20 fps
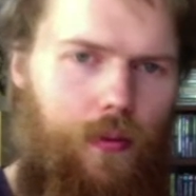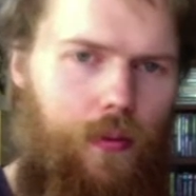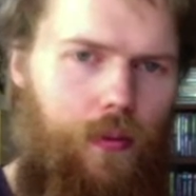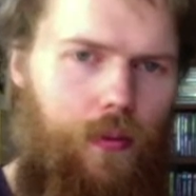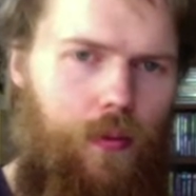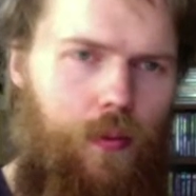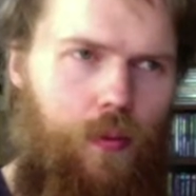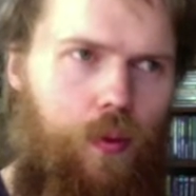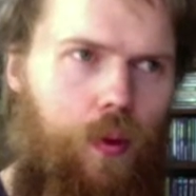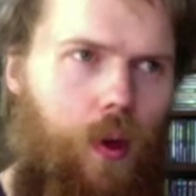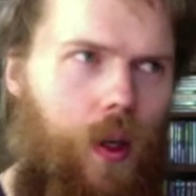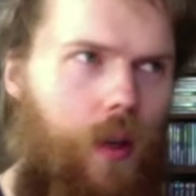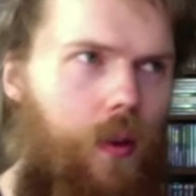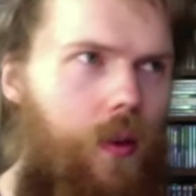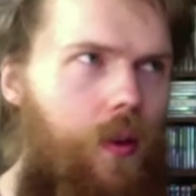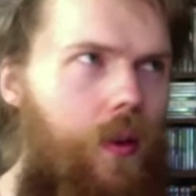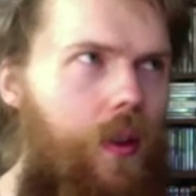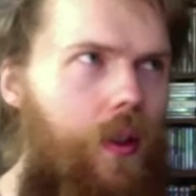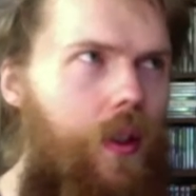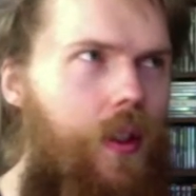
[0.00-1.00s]

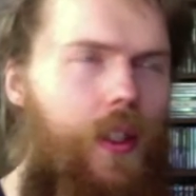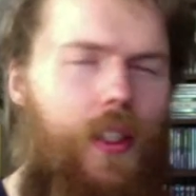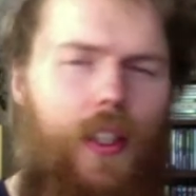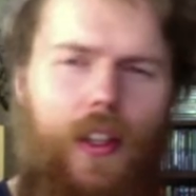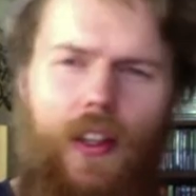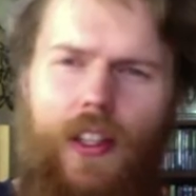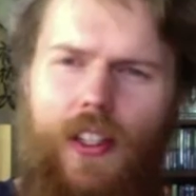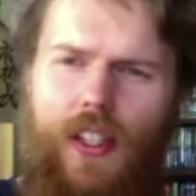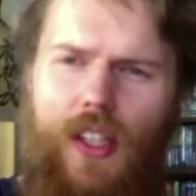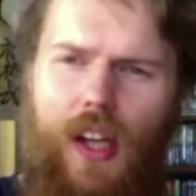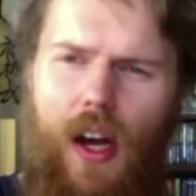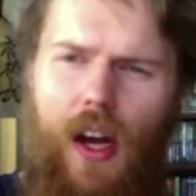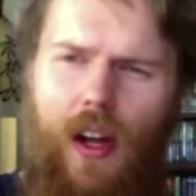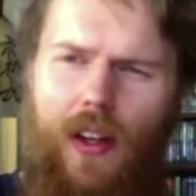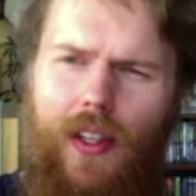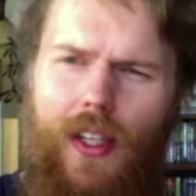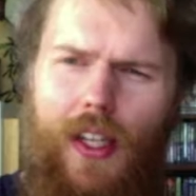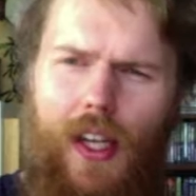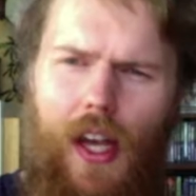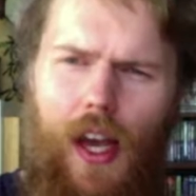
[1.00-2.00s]
what is it, the
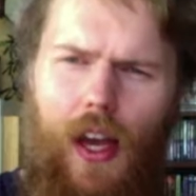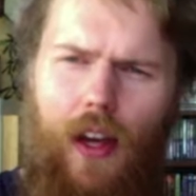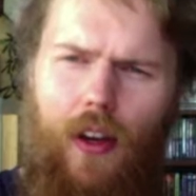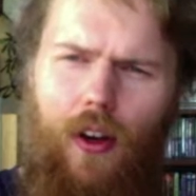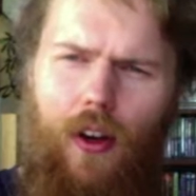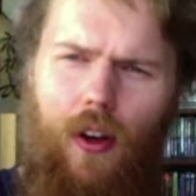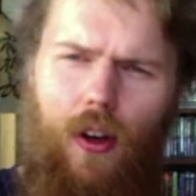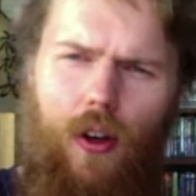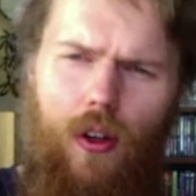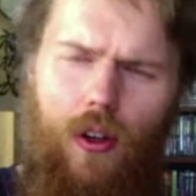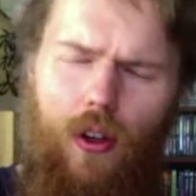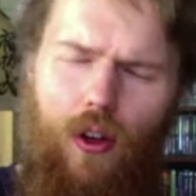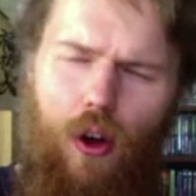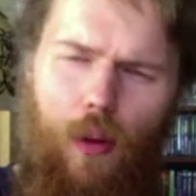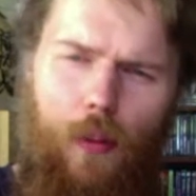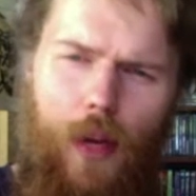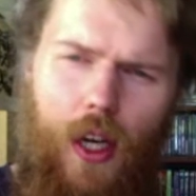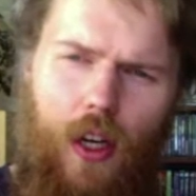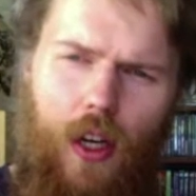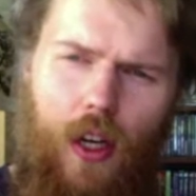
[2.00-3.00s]
San Diego
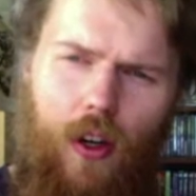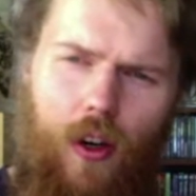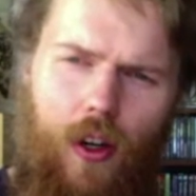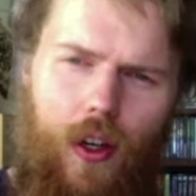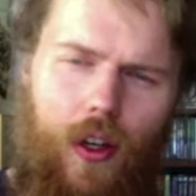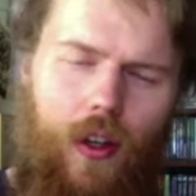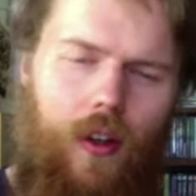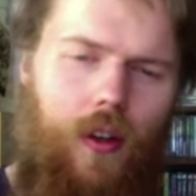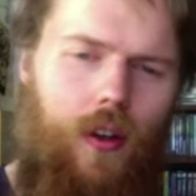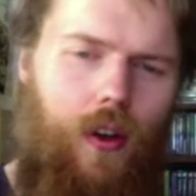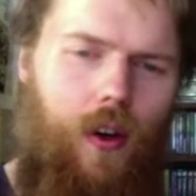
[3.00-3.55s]
Comic Con